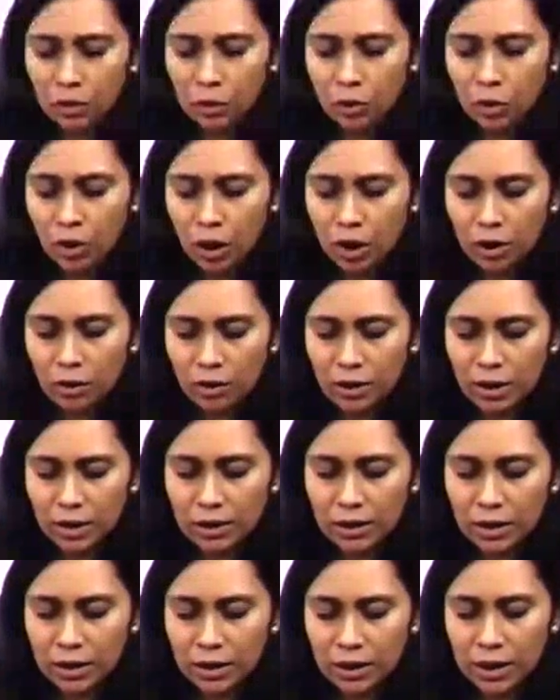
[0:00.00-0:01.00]

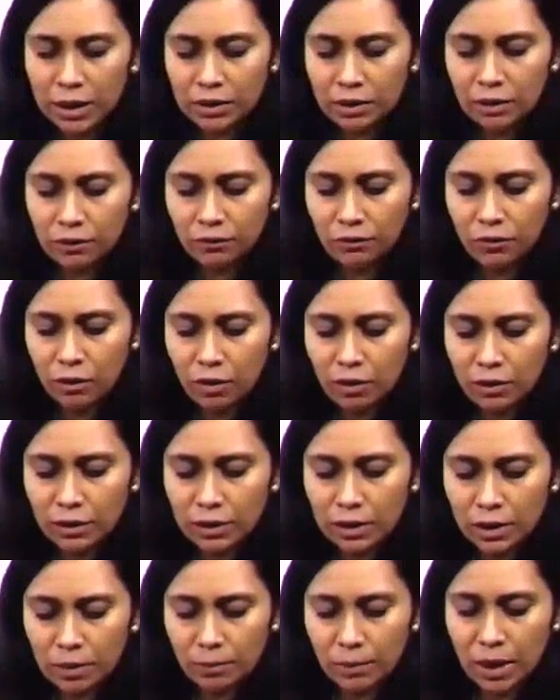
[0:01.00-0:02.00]
Contraindicated for
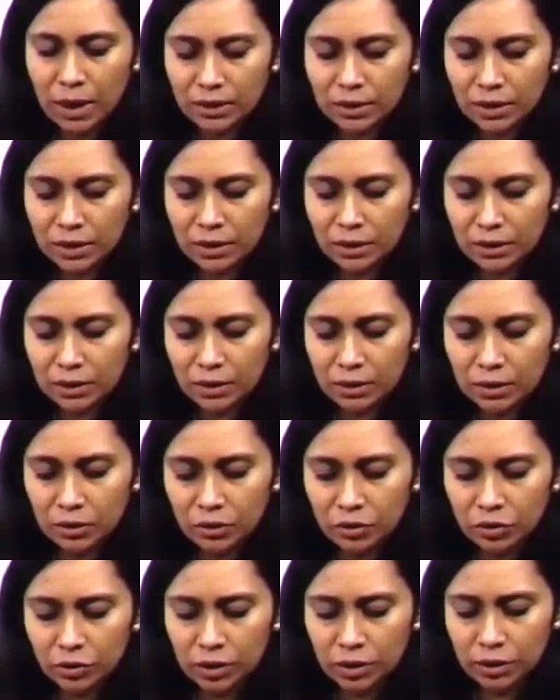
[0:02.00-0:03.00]
hepatic
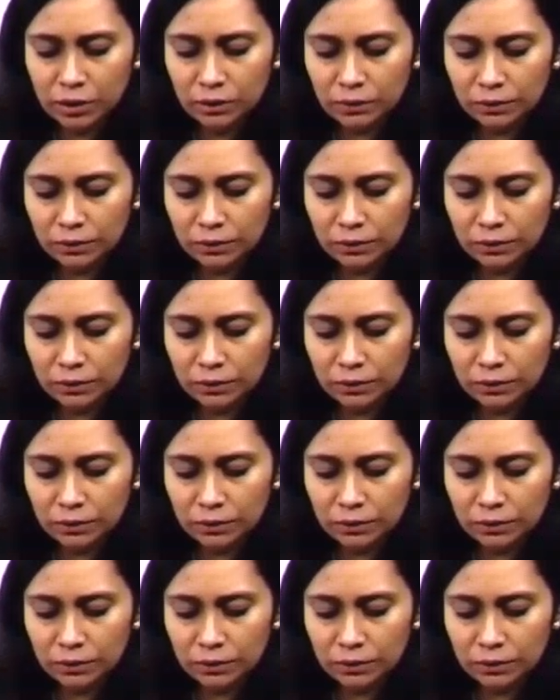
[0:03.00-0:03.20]
surgery.